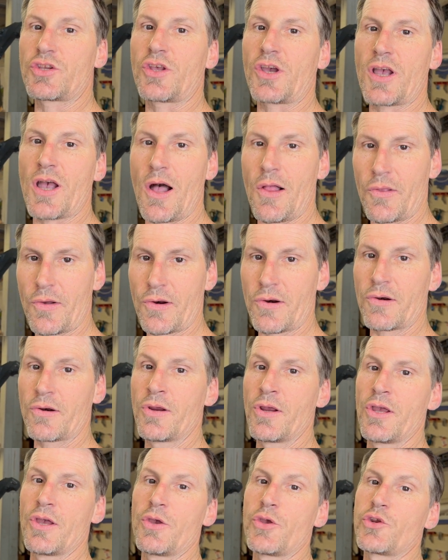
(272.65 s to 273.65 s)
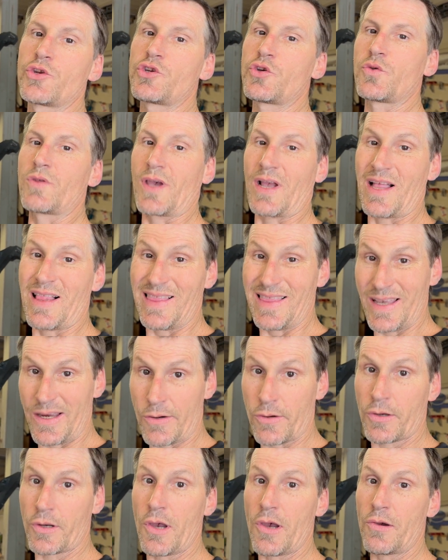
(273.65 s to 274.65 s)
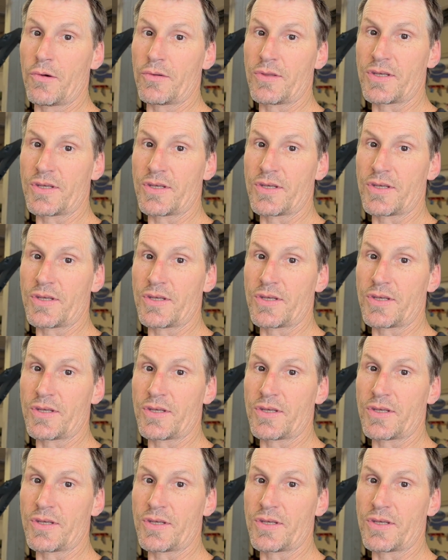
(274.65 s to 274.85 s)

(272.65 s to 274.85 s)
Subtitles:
the color to the clear coat.